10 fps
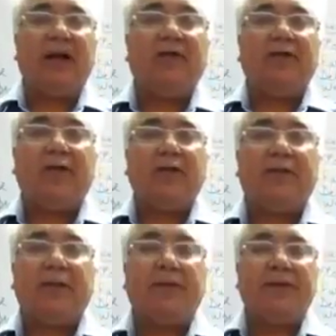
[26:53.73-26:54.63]
pad for the
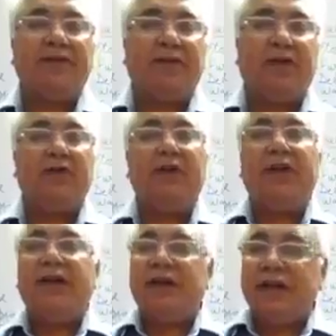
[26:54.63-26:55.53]
preparation of
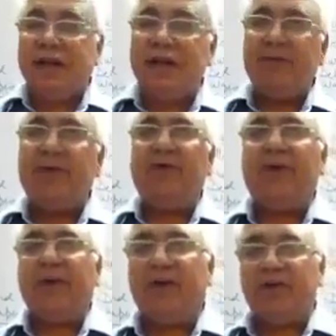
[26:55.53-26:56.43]
trading
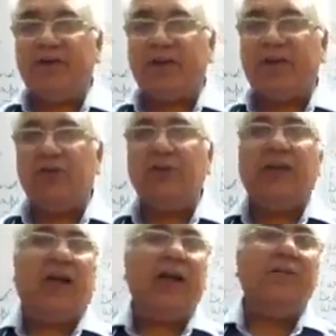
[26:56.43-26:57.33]
profit and loss account
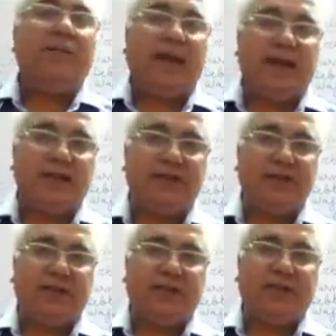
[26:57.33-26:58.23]
and balance
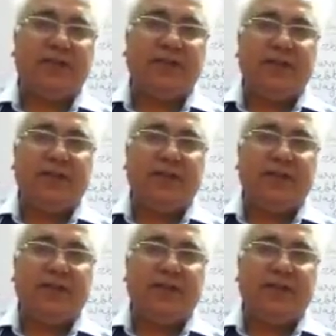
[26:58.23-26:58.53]
sheet.